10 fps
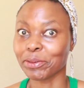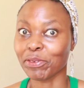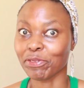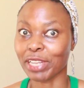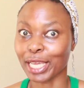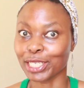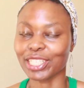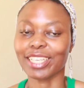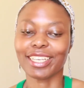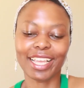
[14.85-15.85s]

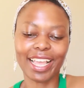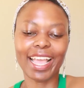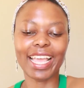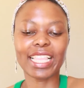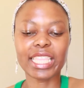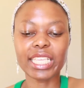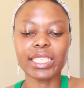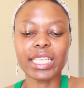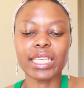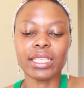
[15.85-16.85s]
reflection.
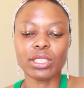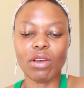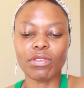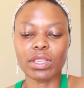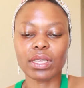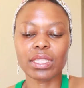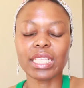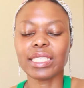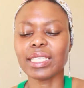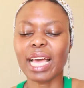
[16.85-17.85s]

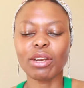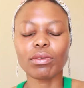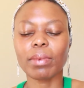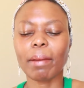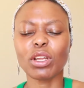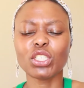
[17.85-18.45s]
I'm